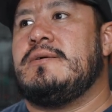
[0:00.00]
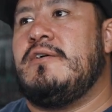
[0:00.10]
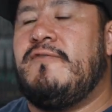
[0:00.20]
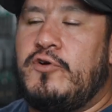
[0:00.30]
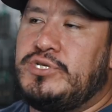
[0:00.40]

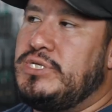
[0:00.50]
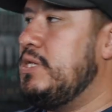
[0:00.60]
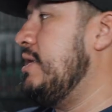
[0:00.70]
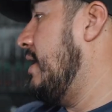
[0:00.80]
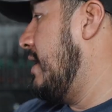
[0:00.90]

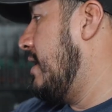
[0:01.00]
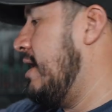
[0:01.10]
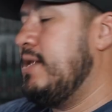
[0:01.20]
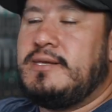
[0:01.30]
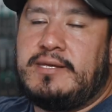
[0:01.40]
unfortunately I
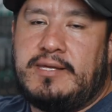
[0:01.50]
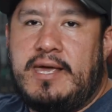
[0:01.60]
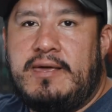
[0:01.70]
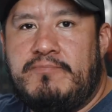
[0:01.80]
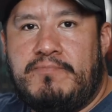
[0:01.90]
got
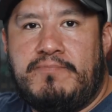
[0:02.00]
a